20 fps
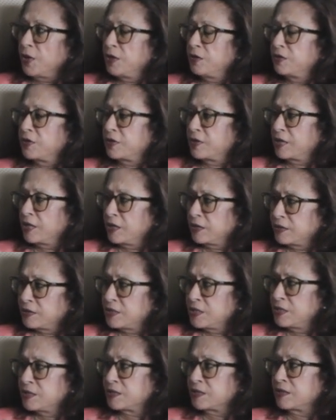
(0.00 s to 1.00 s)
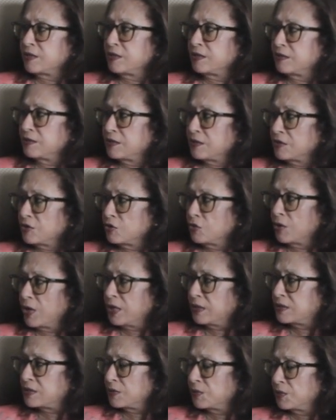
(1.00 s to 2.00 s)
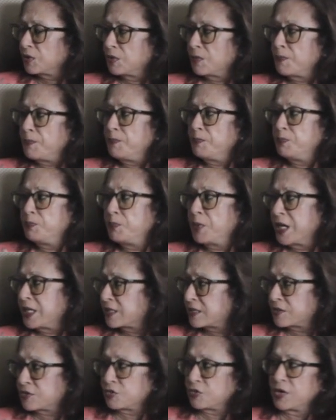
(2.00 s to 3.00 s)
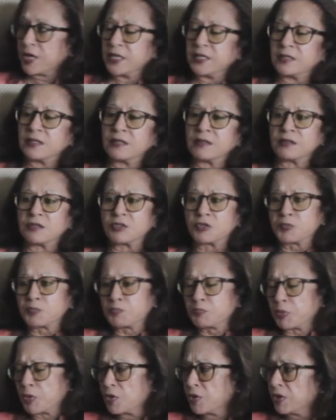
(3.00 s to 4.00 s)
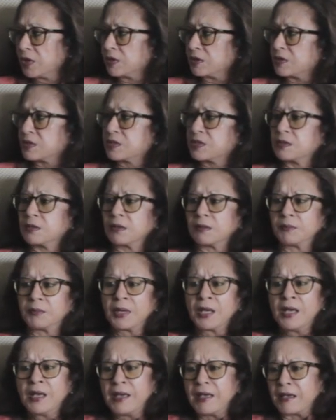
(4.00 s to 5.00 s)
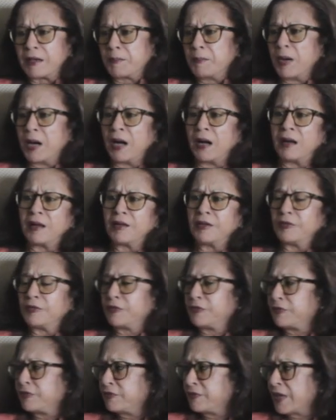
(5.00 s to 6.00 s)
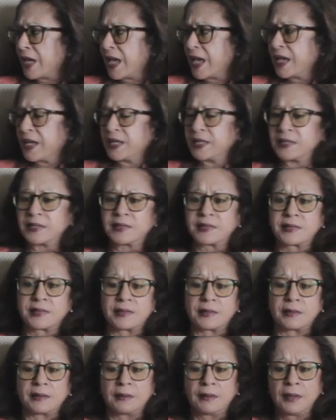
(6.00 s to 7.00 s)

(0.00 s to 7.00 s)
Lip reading: In the 30s in India, you had some of the best writers, poets, Iqbal, Faiz,